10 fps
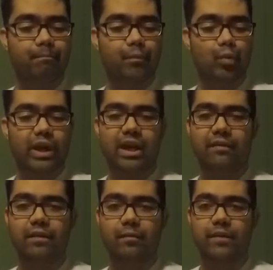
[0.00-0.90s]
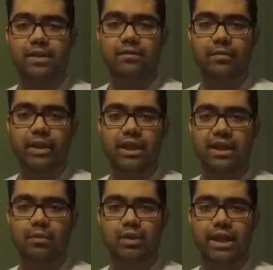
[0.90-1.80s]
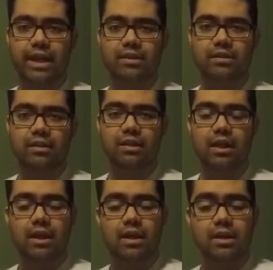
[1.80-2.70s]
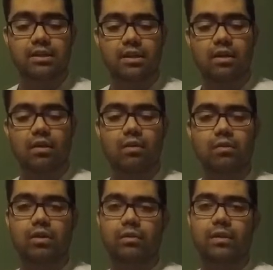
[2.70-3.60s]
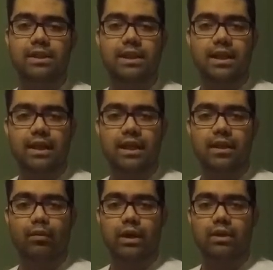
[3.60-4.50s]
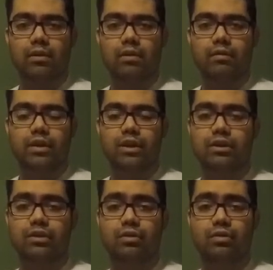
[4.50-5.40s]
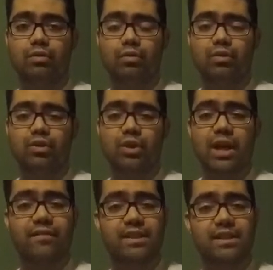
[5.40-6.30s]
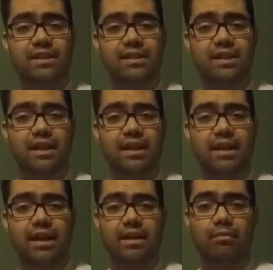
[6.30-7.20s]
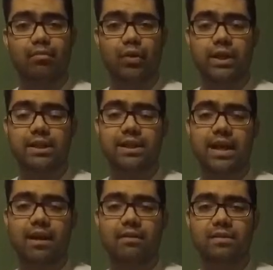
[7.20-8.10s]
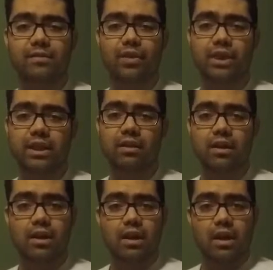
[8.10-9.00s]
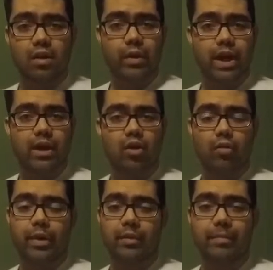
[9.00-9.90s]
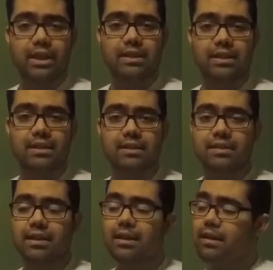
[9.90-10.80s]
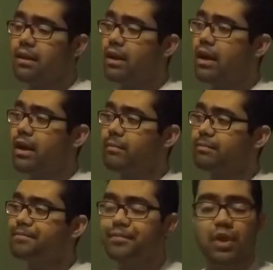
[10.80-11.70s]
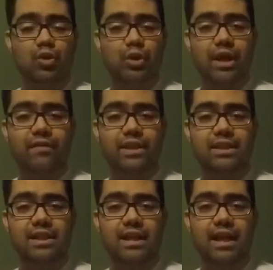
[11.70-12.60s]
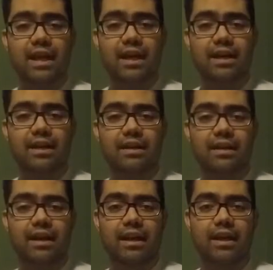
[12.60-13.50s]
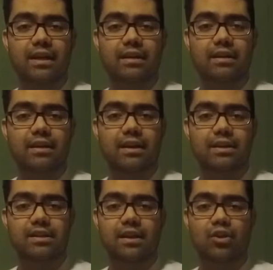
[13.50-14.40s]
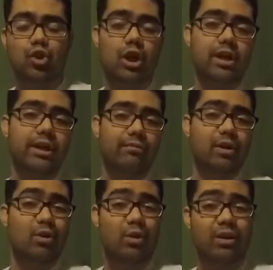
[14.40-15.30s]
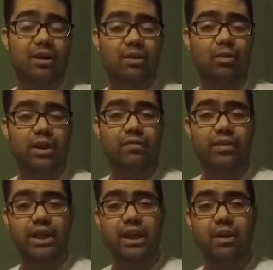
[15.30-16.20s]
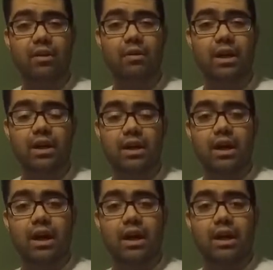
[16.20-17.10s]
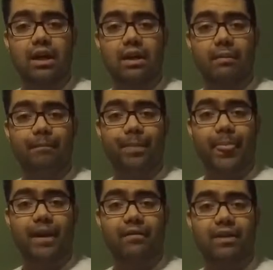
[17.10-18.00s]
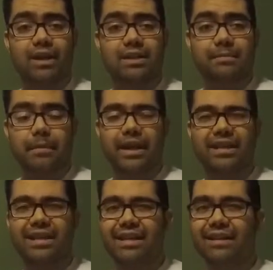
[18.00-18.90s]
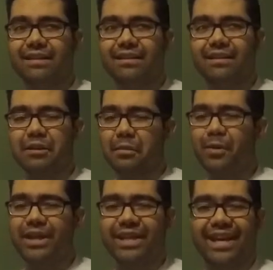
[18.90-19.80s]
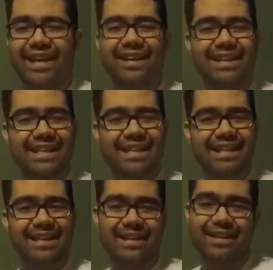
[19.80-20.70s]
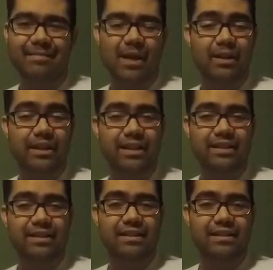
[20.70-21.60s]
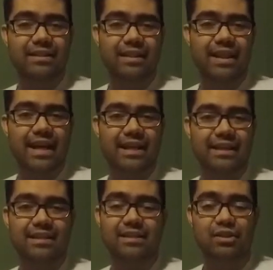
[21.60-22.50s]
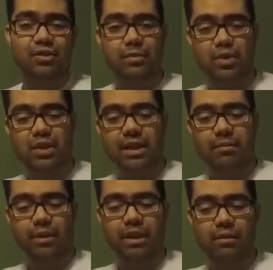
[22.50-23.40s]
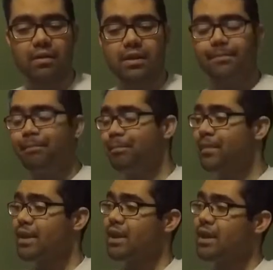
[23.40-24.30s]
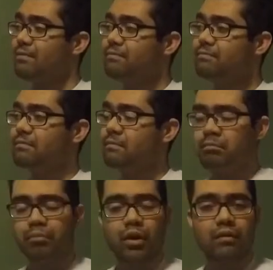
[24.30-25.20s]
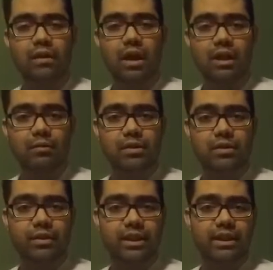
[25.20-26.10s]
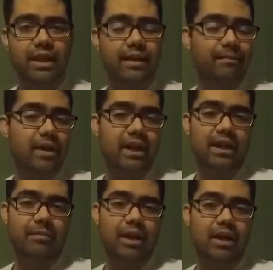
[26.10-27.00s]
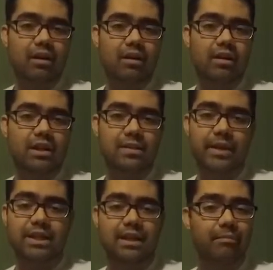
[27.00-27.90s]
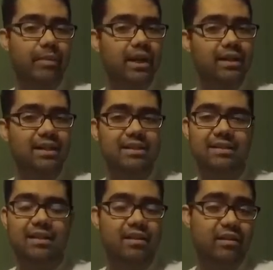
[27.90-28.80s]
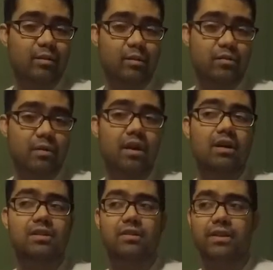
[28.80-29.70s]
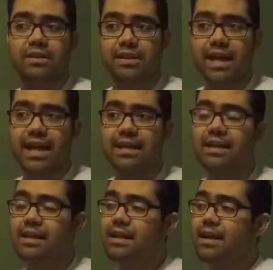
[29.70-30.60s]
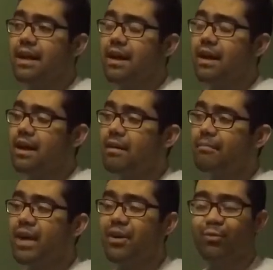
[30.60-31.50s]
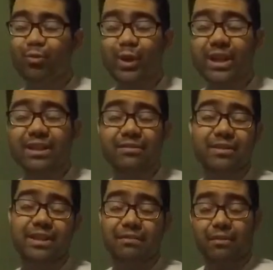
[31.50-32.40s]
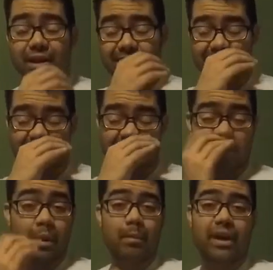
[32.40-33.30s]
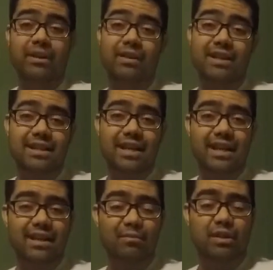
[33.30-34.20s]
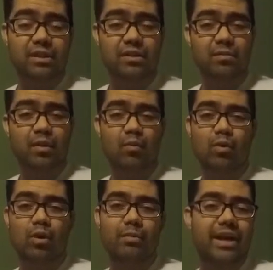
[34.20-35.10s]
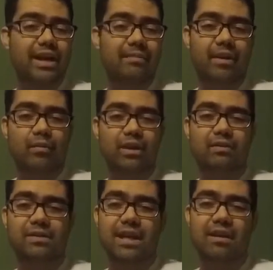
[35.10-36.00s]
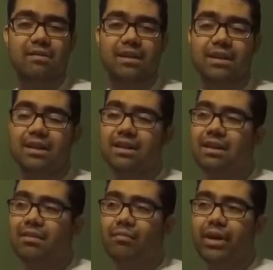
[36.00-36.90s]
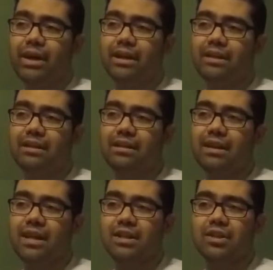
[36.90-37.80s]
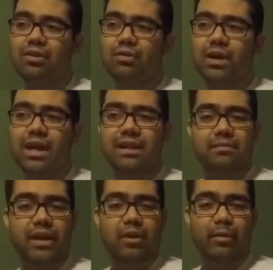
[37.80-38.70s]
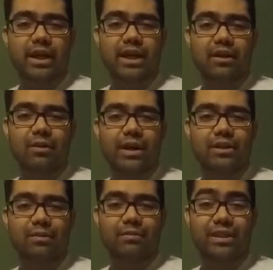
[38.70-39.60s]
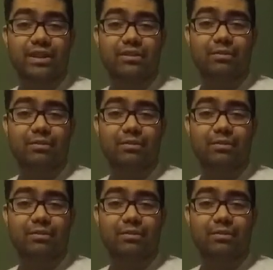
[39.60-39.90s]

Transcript: we had a film festival meeting that was canceled, so Carissa and I went over to Travis's and Bree's house for dinner. We had homemade pizzas. Um, Travis and I and his son Johnny recorded a quick video uh, of us making gummy candy. Um, I'll link to that in the description down below. Um, but overall, it was a really good day. I got my car inspected and maintained. Nothing was wrong, so there's that. Um, I really, really wanted to go for a bike ride today. It was super warm. I had my windows down, but as you guys may or may not know, I don't really do